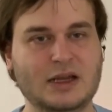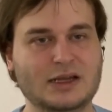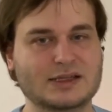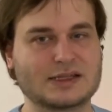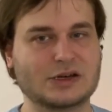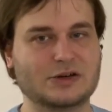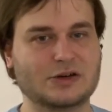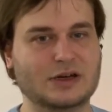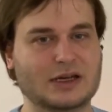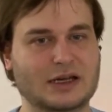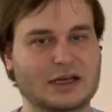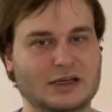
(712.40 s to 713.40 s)
So
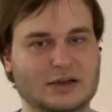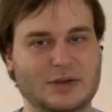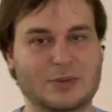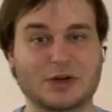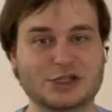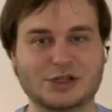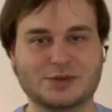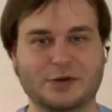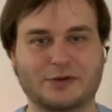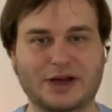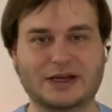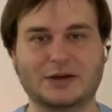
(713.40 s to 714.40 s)
a malicious
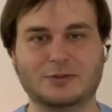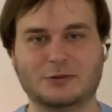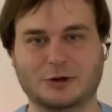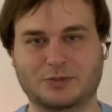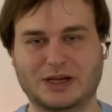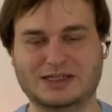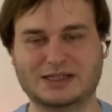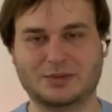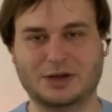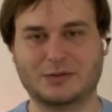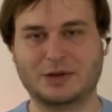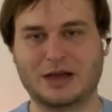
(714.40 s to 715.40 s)
provider would
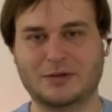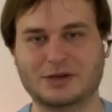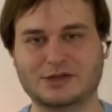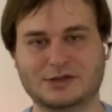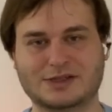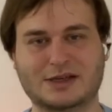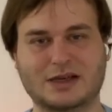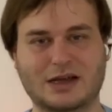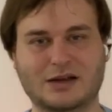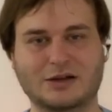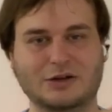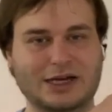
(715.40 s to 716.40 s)
basically be able to
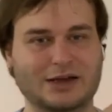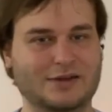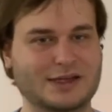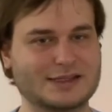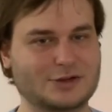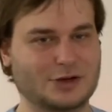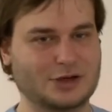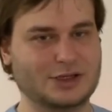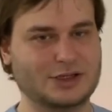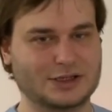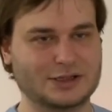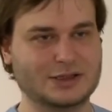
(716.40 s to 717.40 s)
tell, okay, this coin
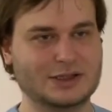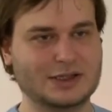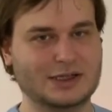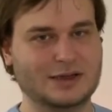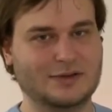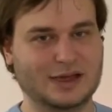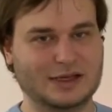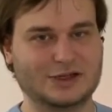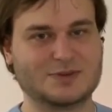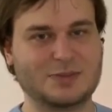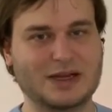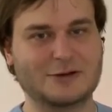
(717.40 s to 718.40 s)
here that you're
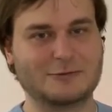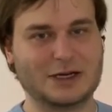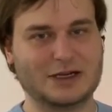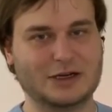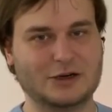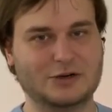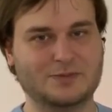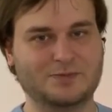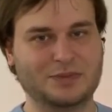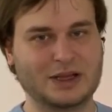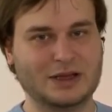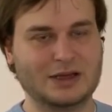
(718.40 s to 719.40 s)
spending right now,
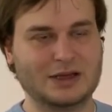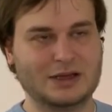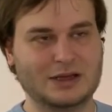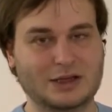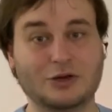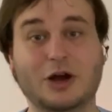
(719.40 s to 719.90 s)
you